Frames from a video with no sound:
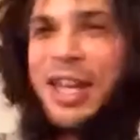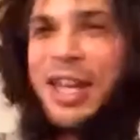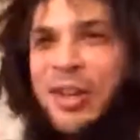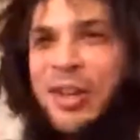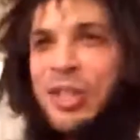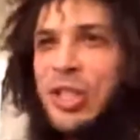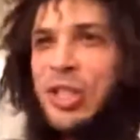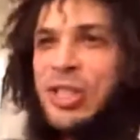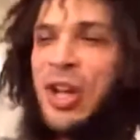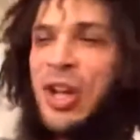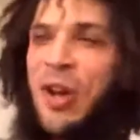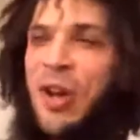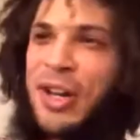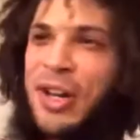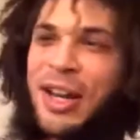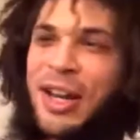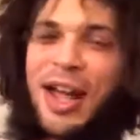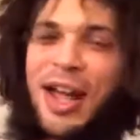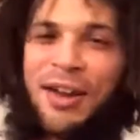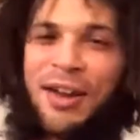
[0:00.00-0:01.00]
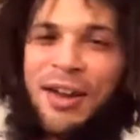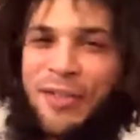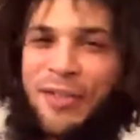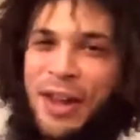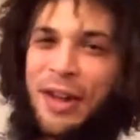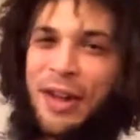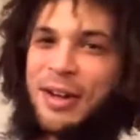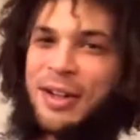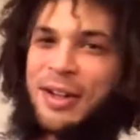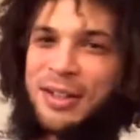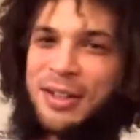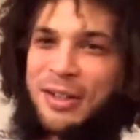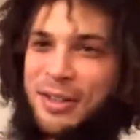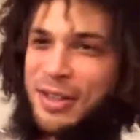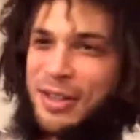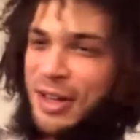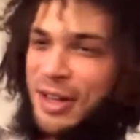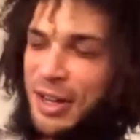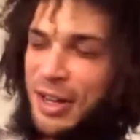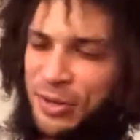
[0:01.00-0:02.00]
like, he was just going in and out of
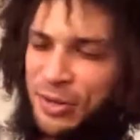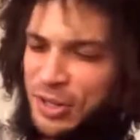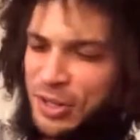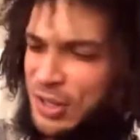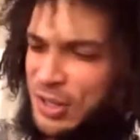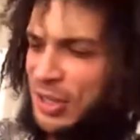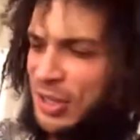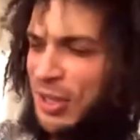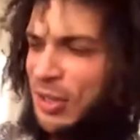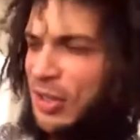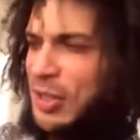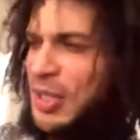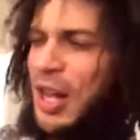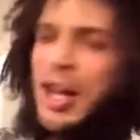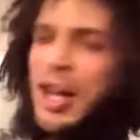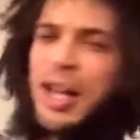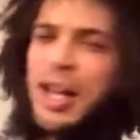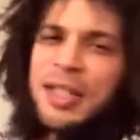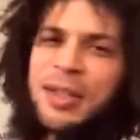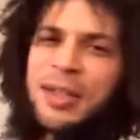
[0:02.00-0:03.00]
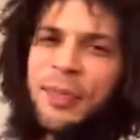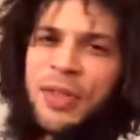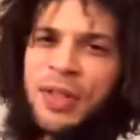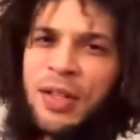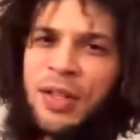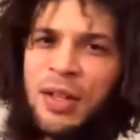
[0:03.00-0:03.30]
character. Like, it was awesome.